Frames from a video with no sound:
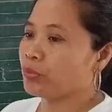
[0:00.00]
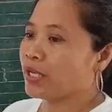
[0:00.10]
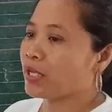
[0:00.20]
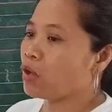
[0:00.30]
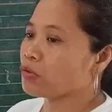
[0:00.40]

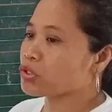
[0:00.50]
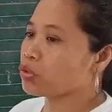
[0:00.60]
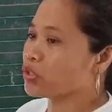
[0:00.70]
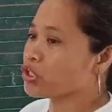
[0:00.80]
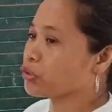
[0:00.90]
and also
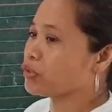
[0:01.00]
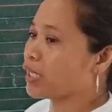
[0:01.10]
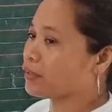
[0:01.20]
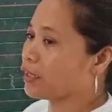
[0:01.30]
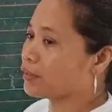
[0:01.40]
we should
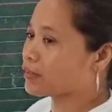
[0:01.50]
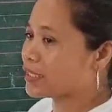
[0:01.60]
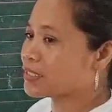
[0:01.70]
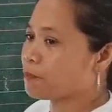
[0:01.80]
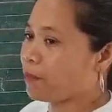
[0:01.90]

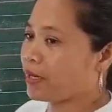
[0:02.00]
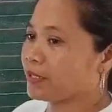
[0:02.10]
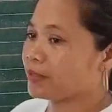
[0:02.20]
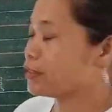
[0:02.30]
anticipate.